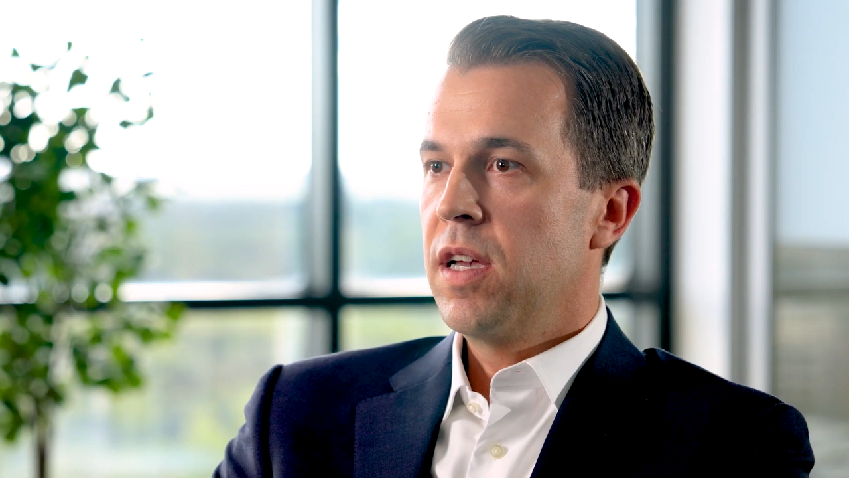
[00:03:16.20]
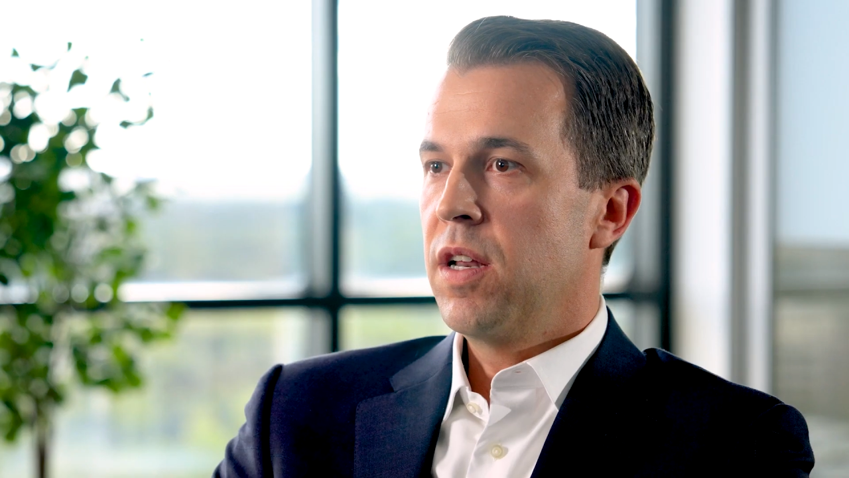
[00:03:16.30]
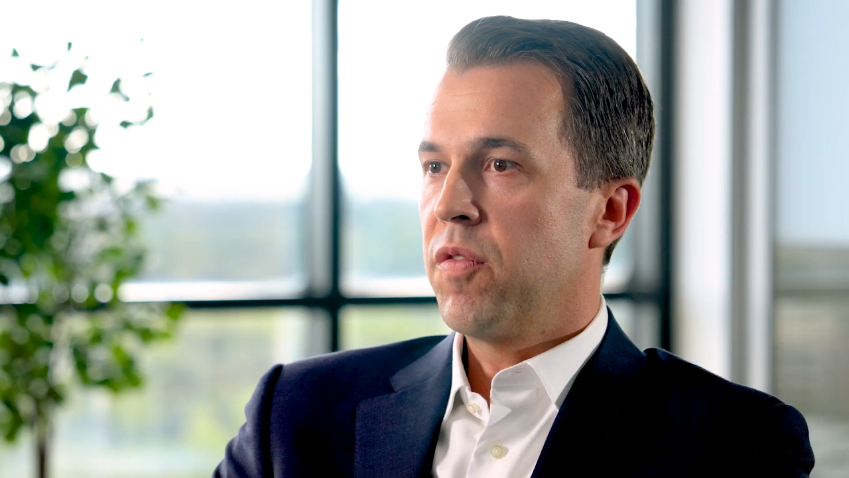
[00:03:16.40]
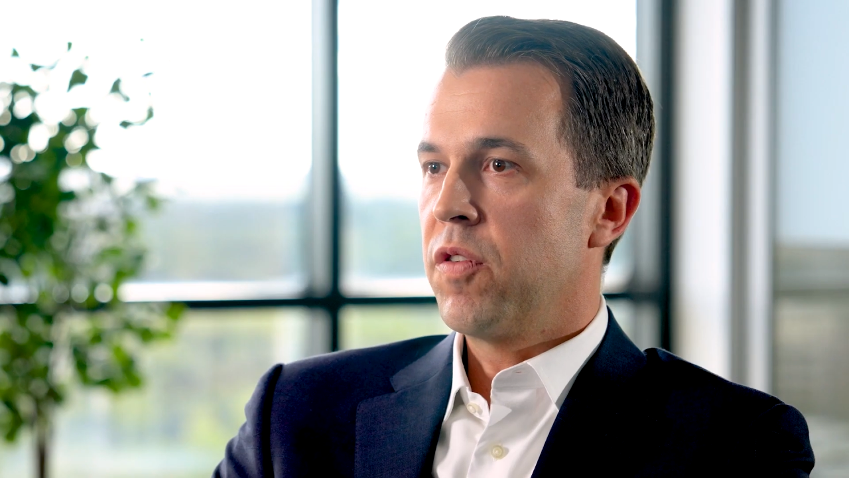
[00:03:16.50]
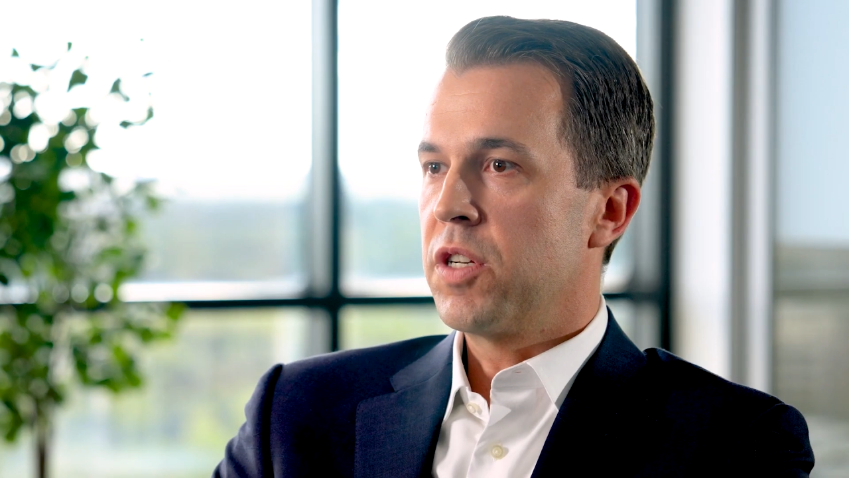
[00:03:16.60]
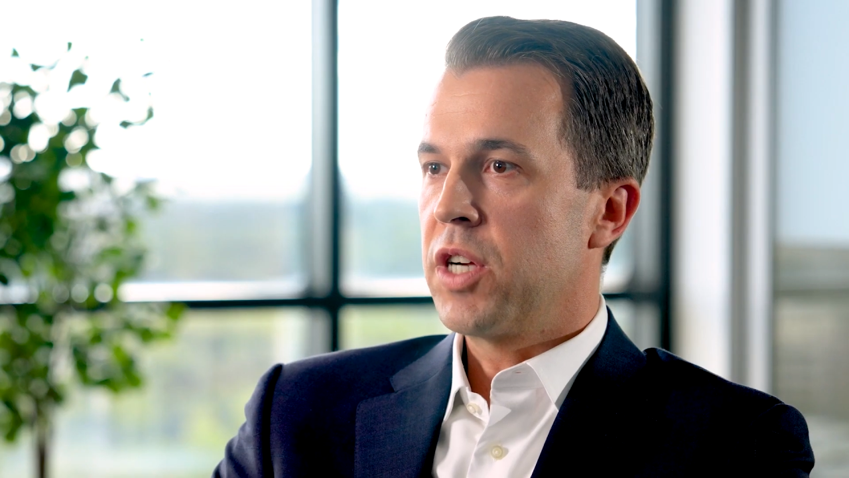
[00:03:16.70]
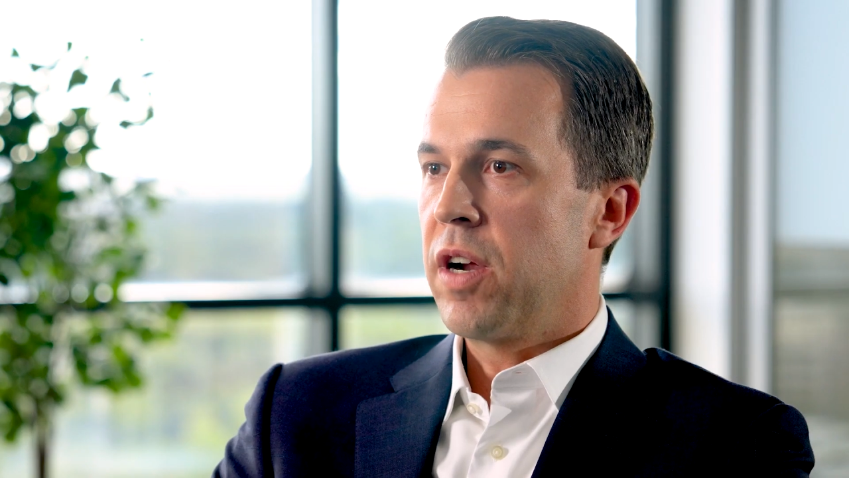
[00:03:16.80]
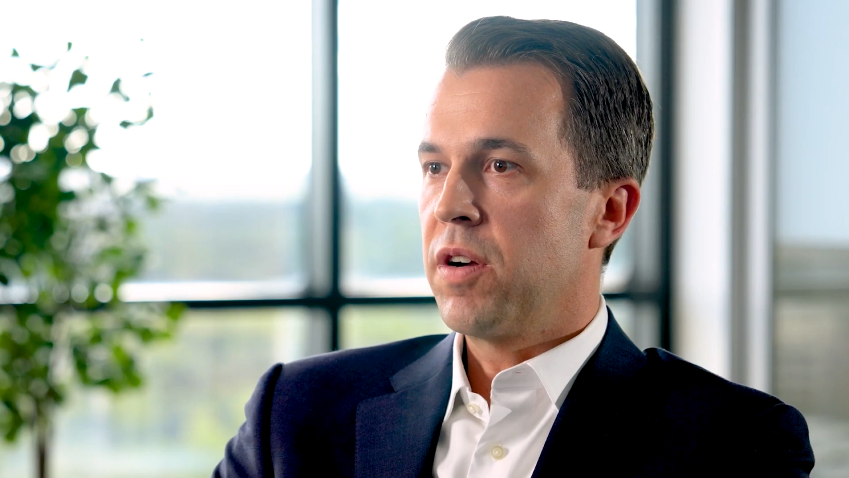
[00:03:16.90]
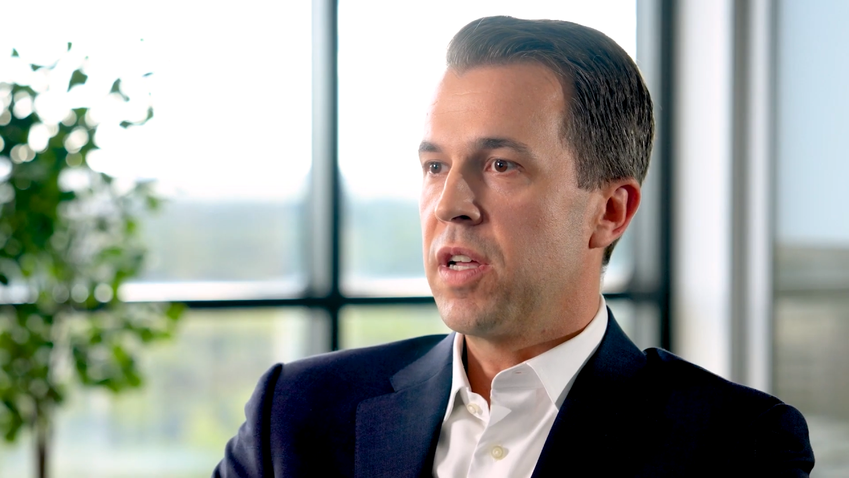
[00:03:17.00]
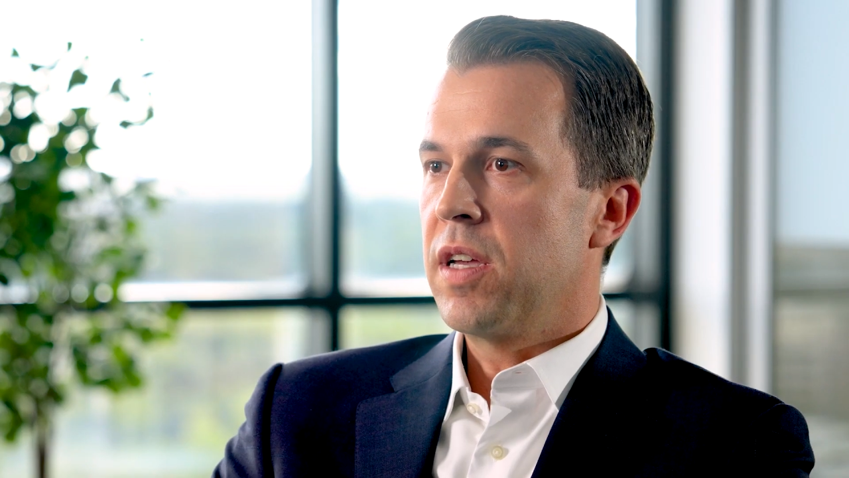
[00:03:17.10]
for the
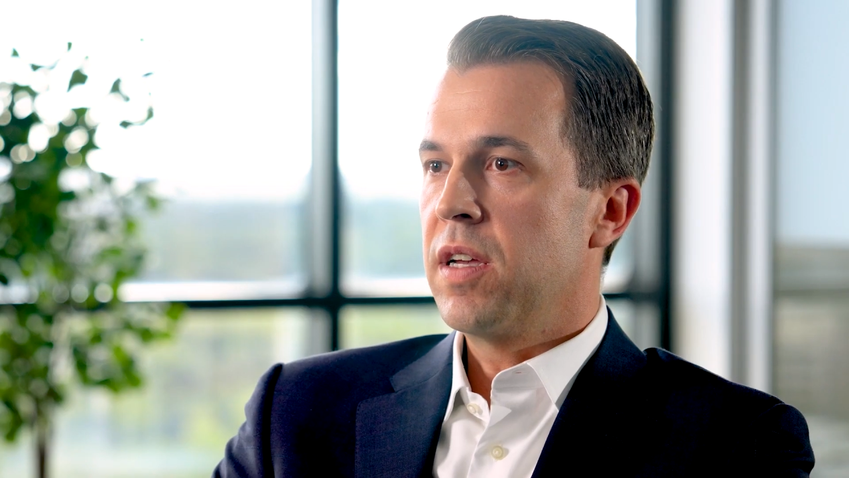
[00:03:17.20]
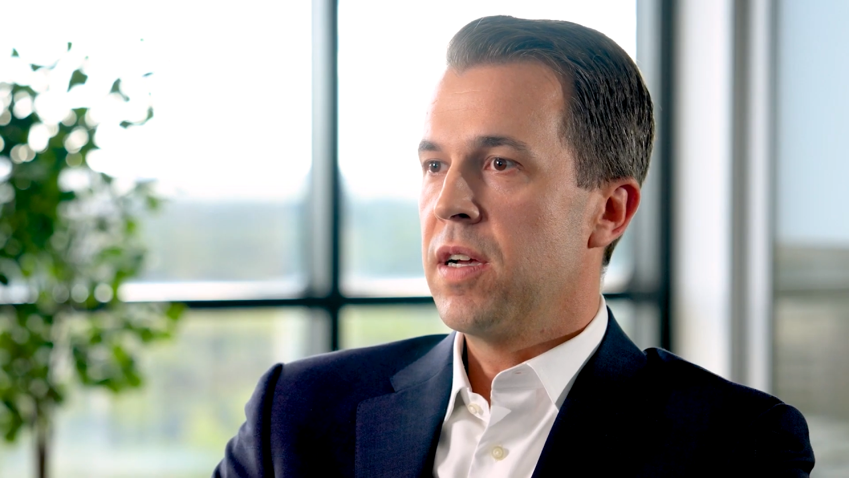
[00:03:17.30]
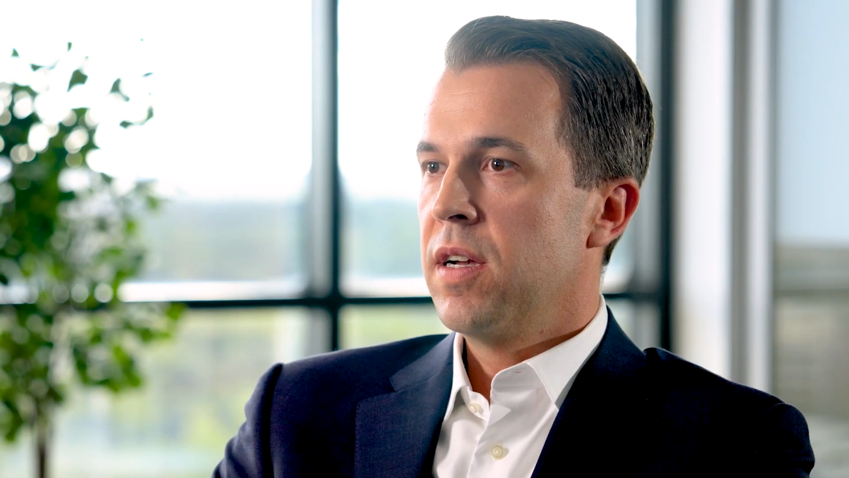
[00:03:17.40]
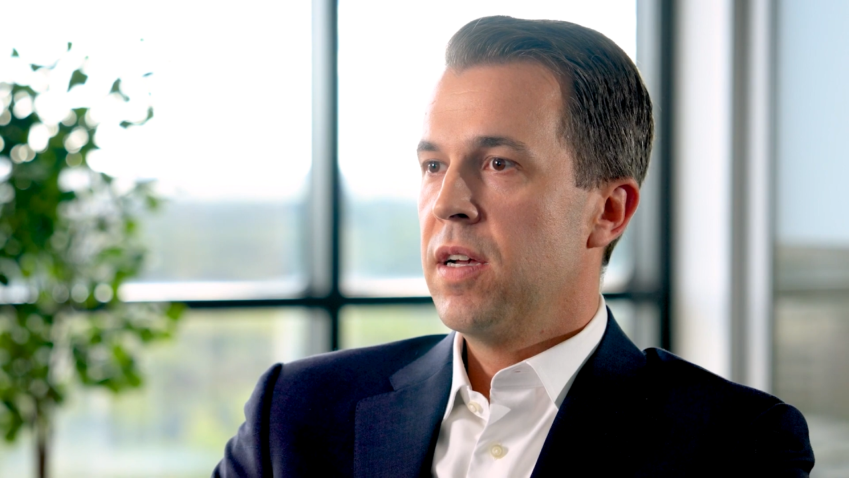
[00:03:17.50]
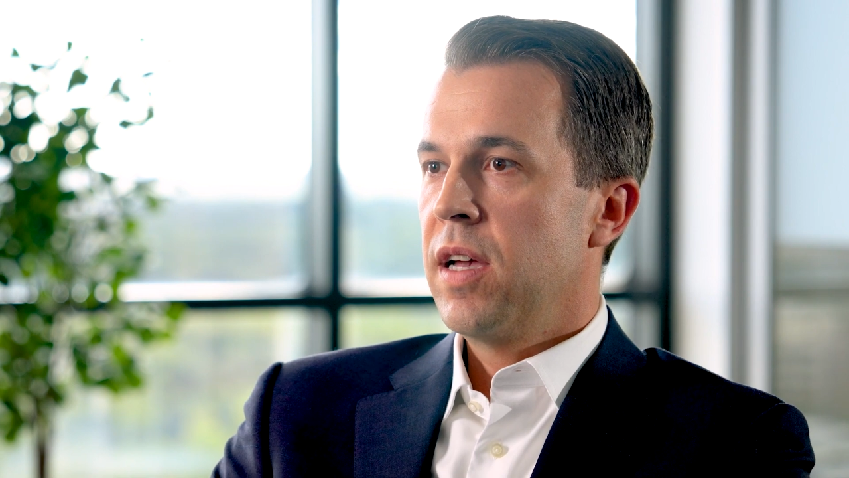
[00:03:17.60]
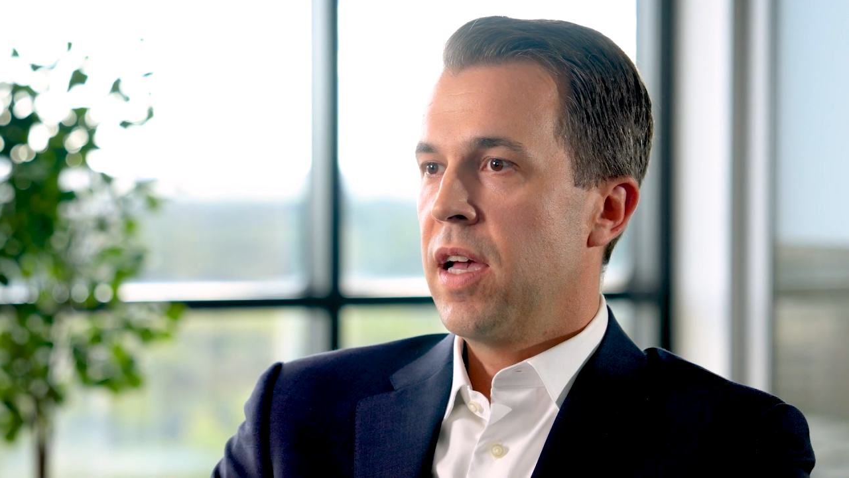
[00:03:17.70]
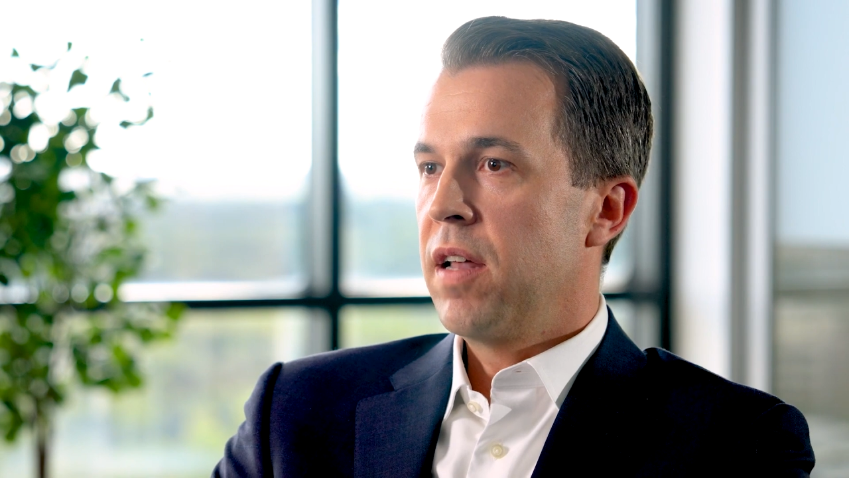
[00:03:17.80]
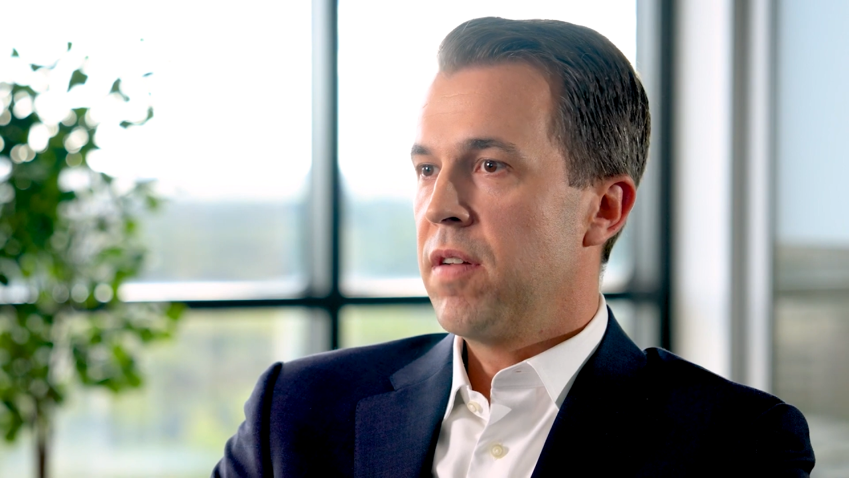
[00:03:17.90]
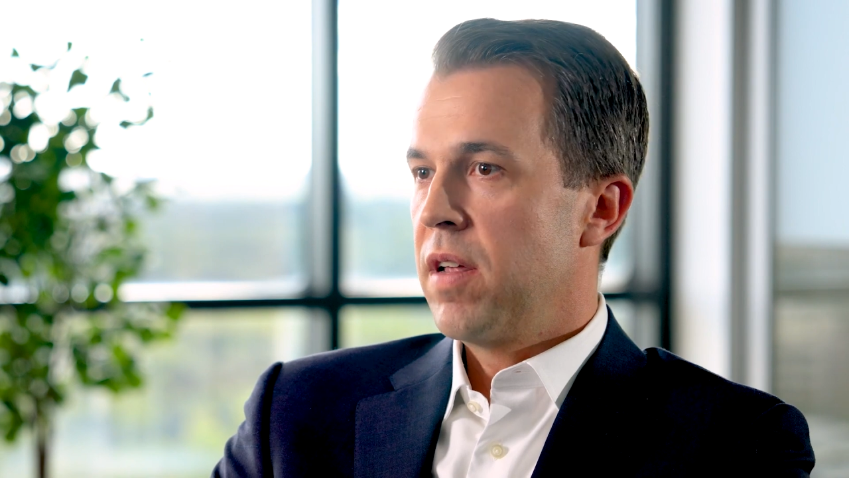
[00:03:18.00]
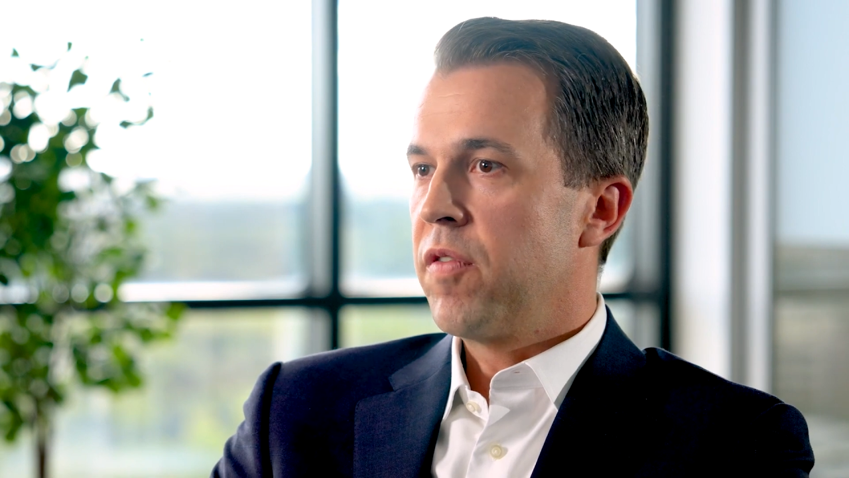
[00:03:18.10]
charity
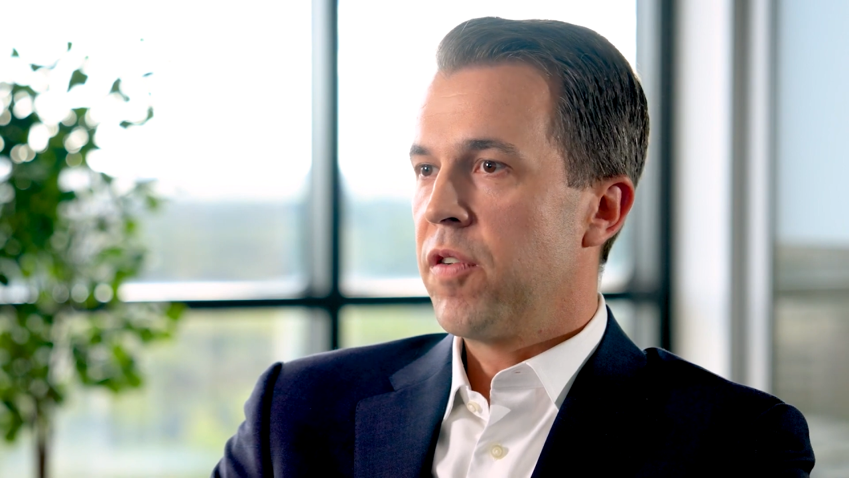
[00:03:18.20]
and